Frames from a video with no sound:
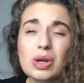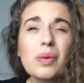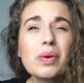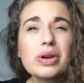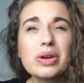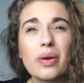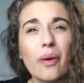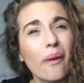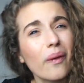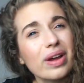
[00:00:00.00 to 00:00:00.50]

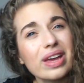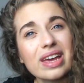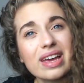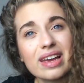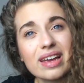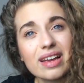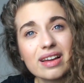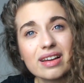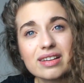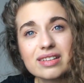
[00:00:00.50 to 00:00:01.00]

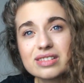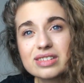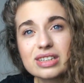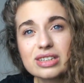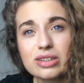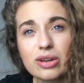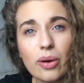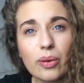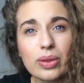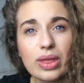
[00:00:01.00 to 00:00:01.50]
annoying to
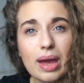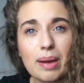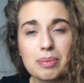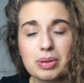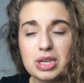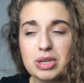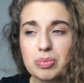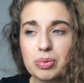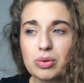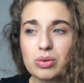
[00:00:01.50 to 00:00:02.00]
know that
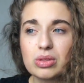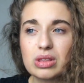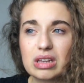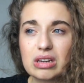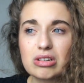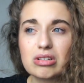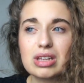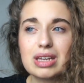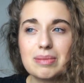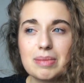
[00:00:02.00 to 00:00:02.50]
people
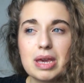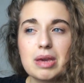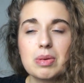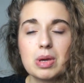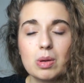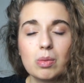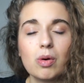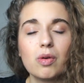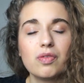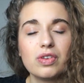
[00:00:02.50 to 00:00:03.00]
literally make
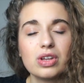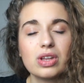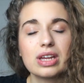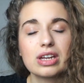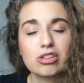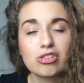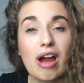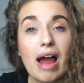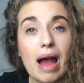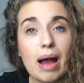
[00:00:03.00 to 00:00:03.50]
people feel
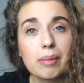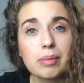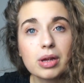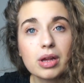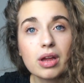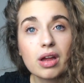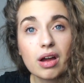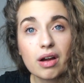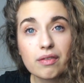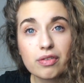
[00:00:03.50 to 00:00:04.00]
like crap
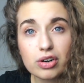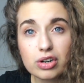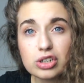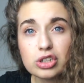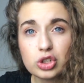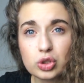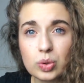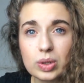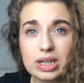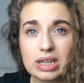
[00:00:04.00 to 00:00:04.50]
for
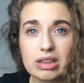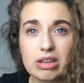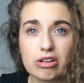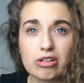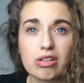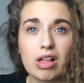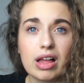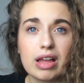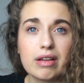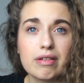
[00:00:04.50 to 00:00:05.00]
enjoying
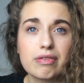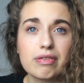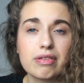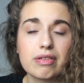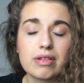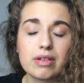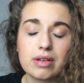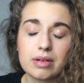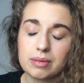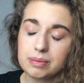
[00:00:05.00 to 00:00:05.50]
their life.
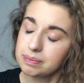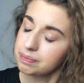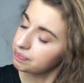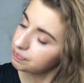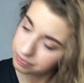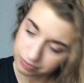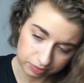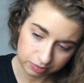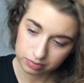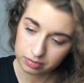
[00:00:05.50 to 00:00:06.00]

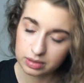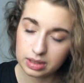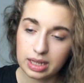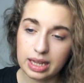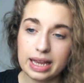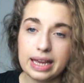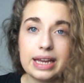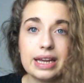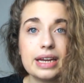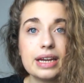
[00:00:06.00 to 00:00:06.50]

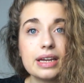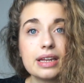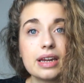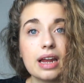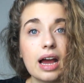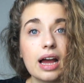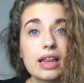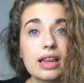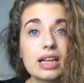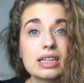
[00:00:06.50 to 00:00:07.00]

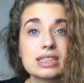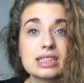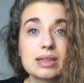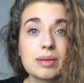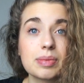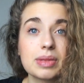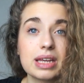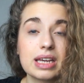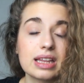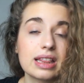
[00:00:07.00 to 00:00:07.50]
And that's
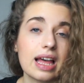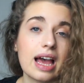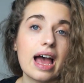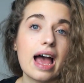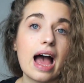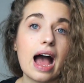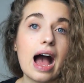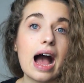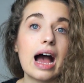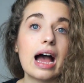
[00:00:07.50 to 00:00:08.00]
something
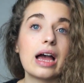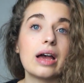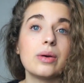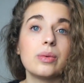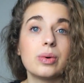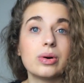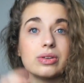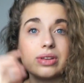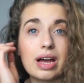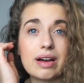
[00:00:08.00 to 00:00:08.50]
that I
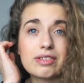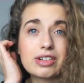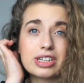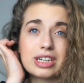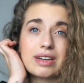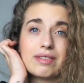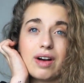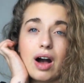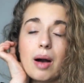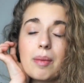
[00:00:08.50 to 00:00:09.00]
will never
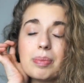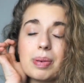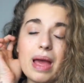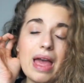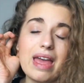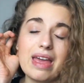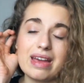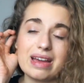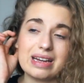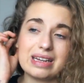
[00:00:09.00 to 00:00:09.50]
give up,
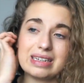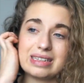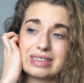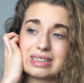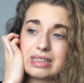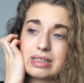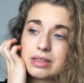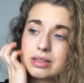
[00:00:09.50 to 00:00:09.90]
and